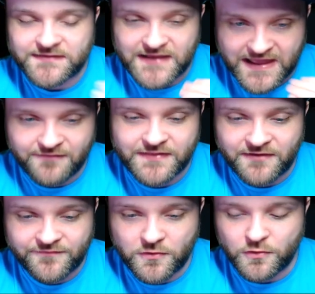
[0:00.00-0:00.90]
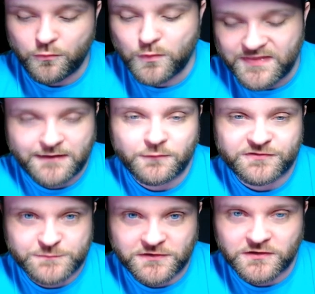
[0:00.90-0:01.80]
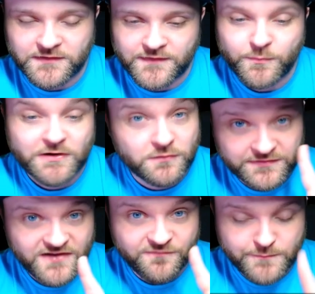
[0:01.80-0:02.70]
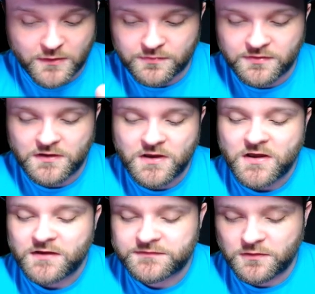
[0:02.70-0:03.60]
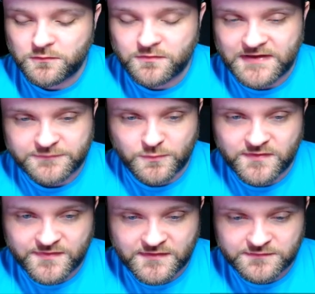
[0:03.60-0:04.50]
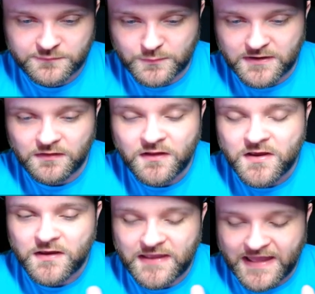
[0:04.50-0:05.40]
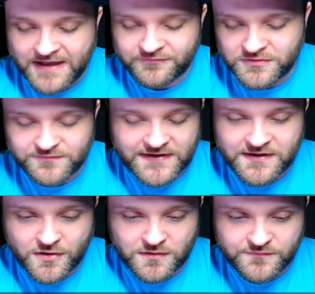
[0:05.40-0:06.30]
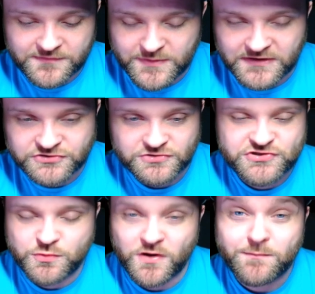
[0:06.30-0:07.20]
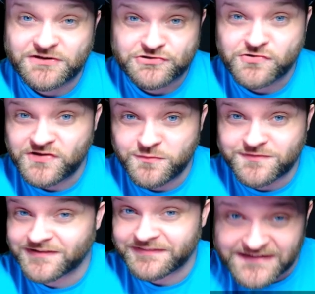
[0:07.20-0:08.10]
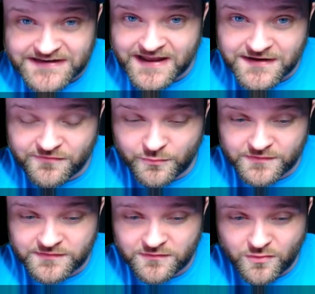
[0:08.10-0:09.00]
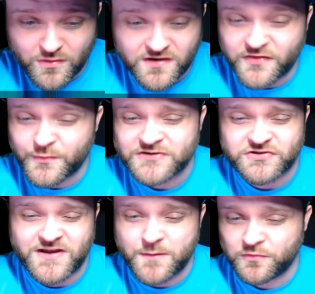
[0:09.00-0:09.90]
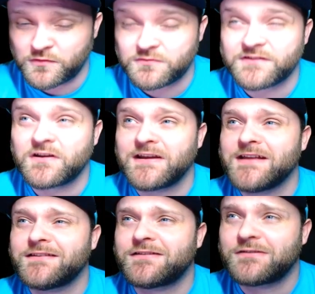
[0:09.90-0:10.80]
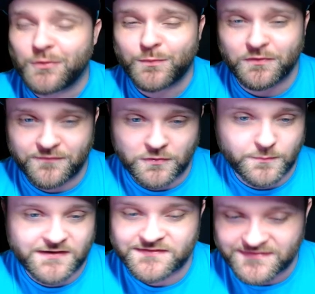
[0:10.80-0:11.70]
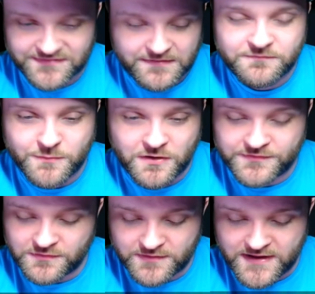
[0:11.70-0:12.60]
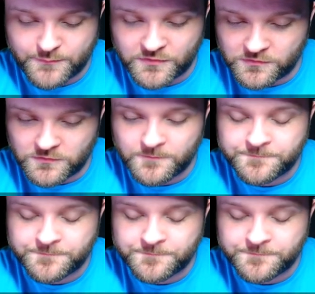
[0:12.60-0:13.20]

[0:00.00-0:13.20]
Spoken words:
have that photo without Smeargle in there, but it'll save both. So that's one of the things as well. After you've taken all of these pictures, you want to make sure that you delete any of the ones that you don't want. Otherwise, your camera roll is going to get super full because it saves them all to your camera roll.